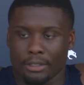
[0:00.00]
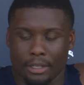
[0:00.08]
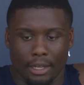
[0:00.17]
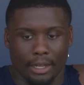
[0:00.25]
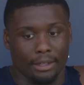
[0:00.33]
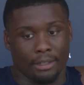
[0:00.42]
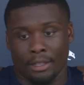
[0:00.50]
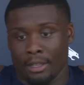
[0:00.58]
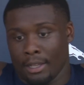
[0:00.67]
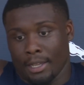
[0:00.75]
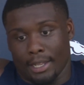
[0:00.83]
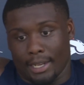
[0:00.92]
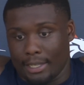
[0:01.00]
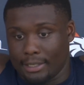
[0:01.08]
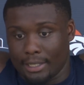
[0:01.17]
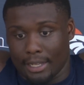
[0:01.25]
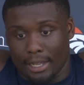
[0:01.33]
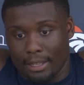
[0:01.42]
Like I
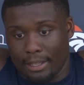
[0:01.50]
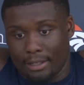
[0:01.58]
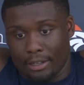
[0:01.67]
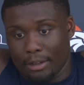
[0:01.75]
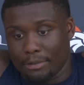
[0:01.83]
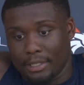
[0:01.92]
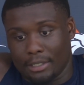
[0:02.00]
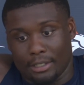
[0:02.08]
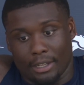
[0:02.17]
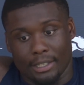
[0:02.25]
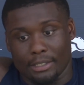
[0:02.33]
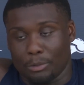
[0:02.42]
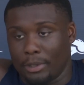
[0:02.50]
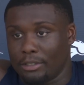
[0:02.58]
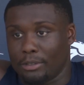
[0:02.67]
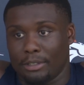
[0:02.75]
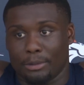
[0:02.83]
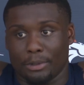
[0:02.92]
said, in the offseason, I just went
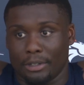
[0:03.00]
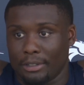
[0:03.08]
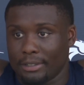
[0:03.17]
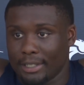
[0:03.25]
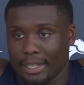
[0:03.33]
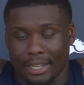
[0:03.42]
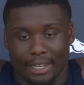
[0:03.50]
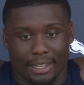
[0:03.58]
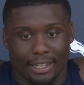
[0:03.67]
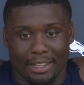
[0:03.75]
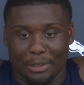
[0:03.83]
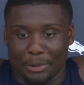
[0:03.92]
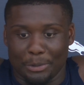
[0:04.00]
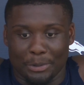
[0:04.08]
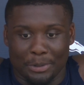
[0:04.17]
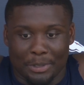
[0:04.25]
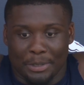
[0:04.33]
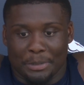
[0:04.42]
straight to work. I knew
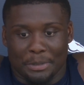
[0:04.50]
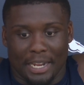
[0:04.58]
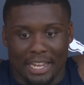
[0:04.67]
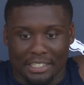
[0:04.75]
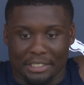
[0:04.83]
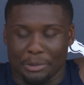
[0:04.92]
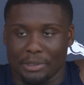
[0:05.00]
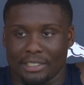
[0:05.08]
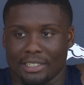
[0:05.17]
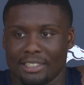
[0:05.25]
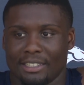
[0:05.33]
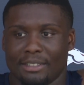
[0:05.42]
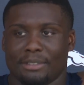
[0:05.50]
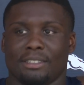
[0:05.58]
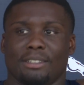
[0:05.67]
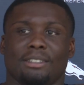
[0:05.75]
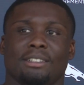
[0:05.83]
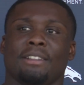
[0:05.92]
last year wasn't good enough,
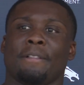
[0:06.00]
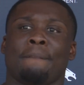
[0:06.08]
so